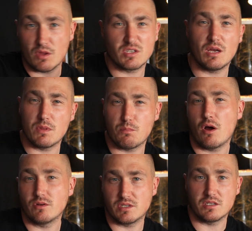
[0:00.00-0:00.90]
some of the
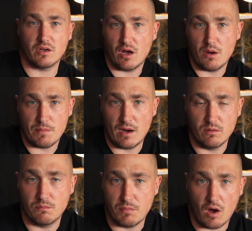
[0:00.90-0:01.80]
process I go
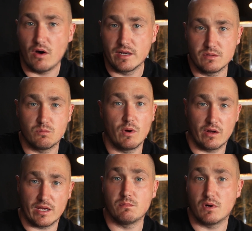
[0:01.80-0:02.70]
about behind when
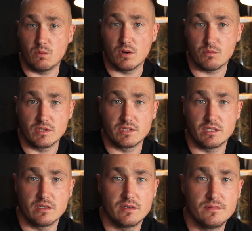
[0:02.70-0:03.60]
I get my work
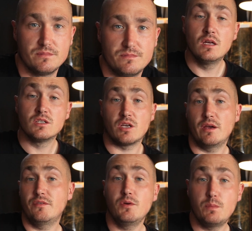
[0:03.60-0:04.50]
printed. So
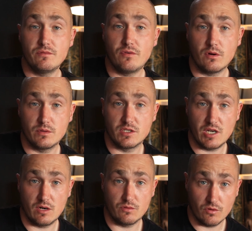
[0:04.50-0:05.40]
if you've been following the
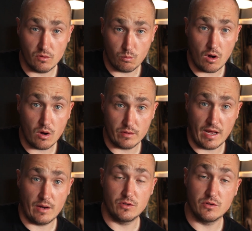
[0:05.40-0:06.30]
channel for a while
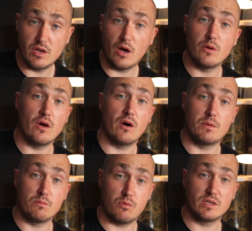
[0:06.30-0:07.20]
now, you'd know that I've
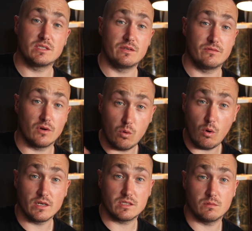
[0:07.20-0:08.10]
been printing for
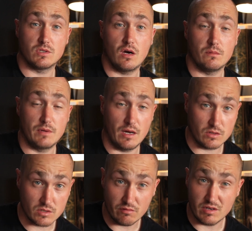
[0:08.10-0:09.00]
quite some time now,
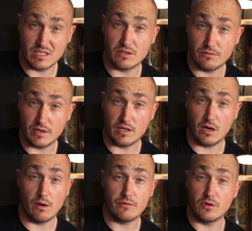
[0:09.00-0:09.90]
because I released a
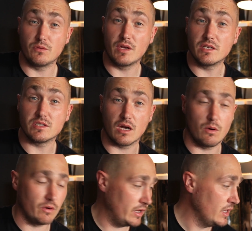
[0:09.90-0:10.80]
video a few years
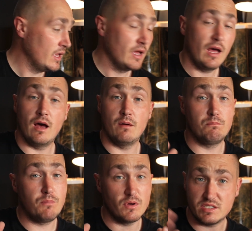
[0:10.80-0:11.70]
ago on
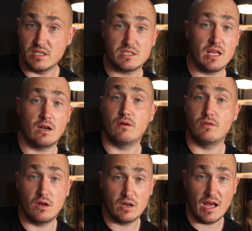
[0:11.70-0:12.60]
it. But since then I've
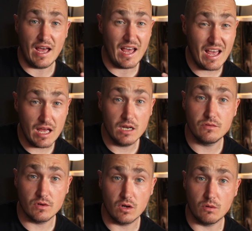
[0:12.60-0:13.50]
learned a hell
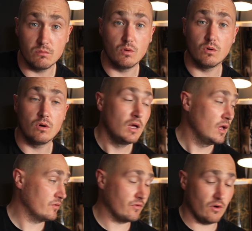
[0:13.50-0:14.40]
of a lot more
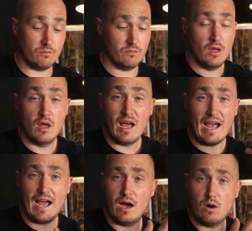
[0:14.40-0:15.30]
from
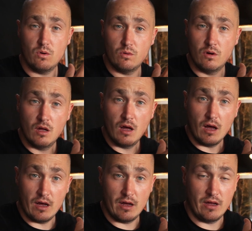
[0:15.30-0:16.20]
how
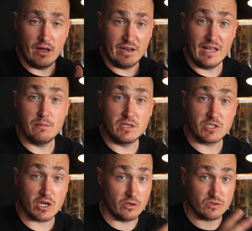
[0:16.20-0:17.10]
an
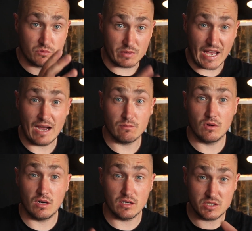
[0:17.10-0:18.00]
image goes from
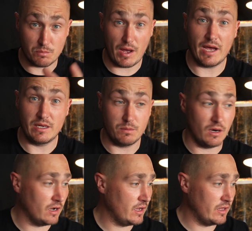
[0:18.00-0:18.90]
camera to
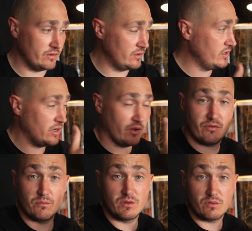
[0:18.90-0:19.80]
paper, and you know,
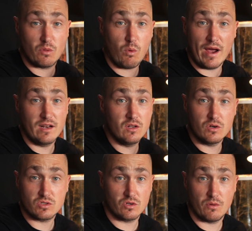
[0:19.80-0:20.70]
from the way it
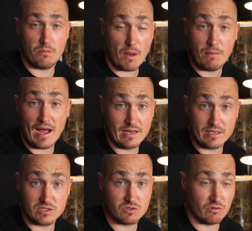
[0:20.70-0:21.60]
looks on a
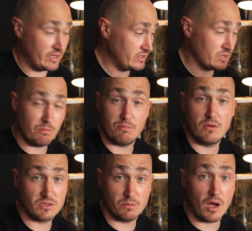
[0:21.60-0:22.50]
backlit screen to
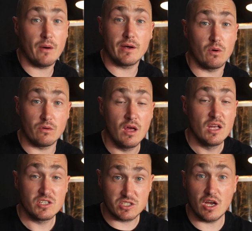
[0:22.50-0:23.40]
going on
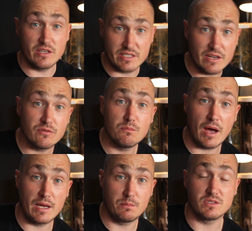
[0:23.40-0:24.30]
certain different
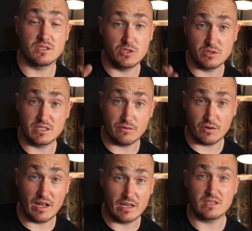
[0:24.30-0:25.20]
papers and using
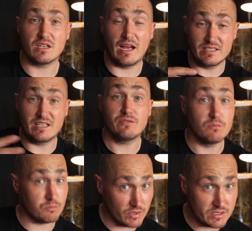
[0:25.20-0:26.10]
different inks and
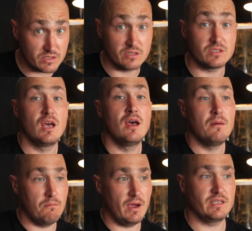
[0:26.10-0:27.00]
different printers
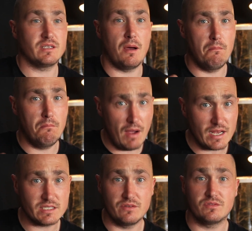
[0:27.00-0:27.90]
makes a
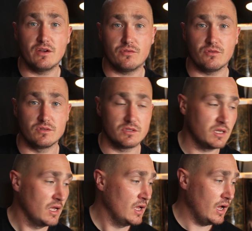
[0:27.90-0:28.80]
massive
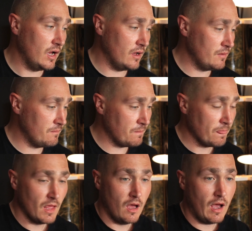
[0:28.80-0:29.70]
difference.
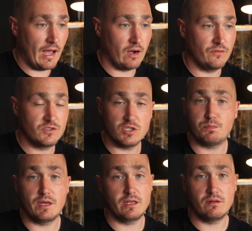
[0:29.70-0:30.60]
And I've
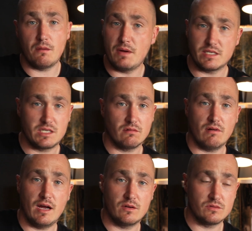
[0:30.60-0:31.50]
just been messing
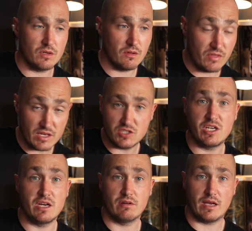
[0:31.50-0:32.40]
around this
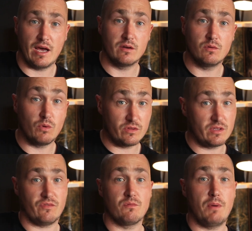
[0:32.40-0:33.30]
year again with
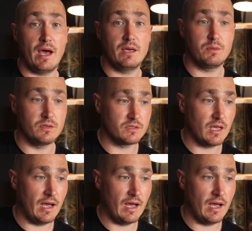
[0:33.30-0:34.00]
different papers,